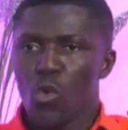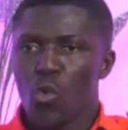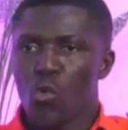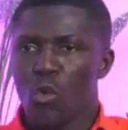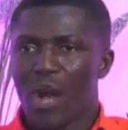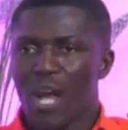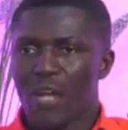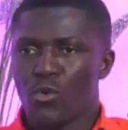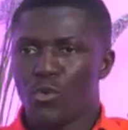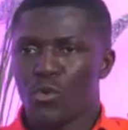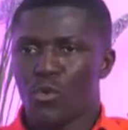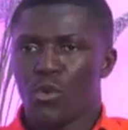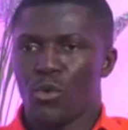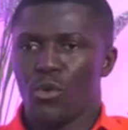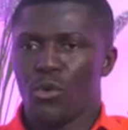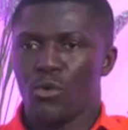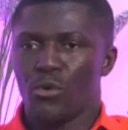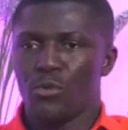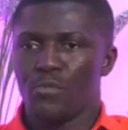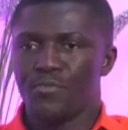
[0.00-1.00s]
What
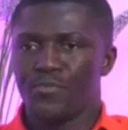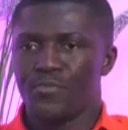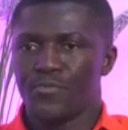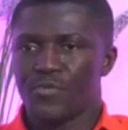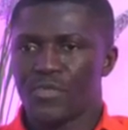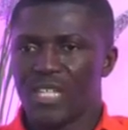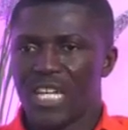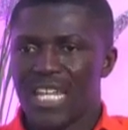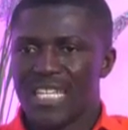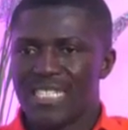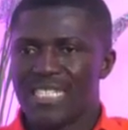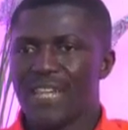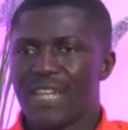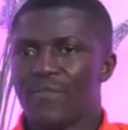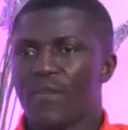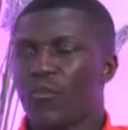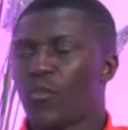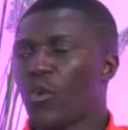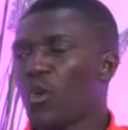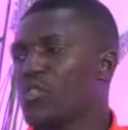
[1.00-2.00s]
will,
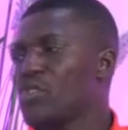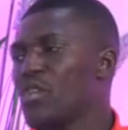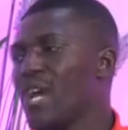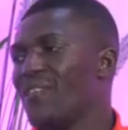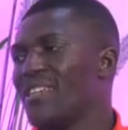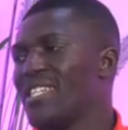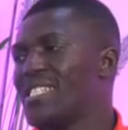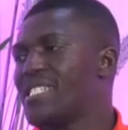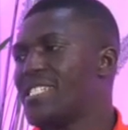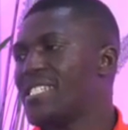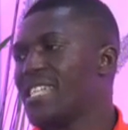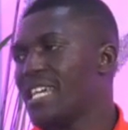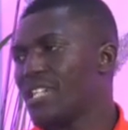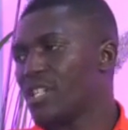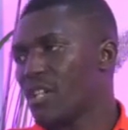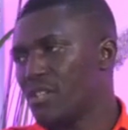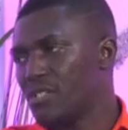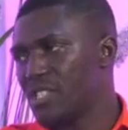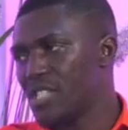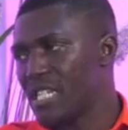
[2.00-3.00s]
save of course you have a
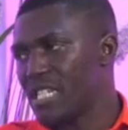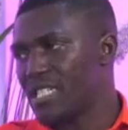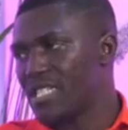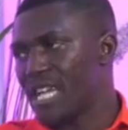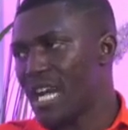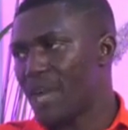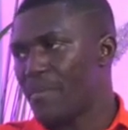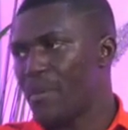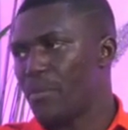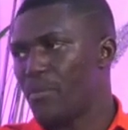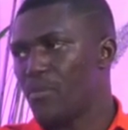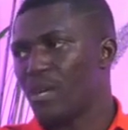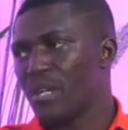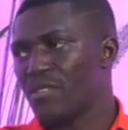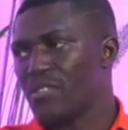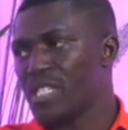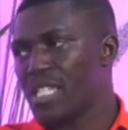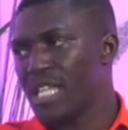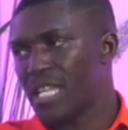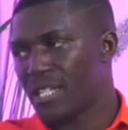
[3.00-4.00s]
seared conscience. There are people who
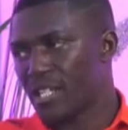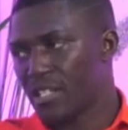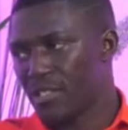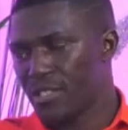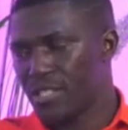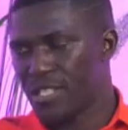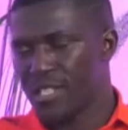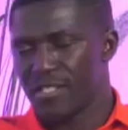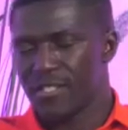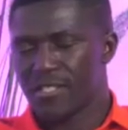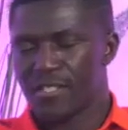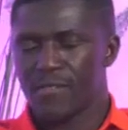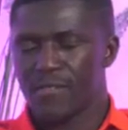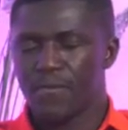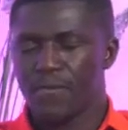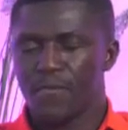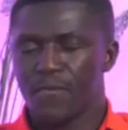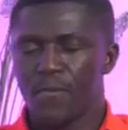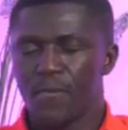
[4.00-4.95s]
have seared conscience.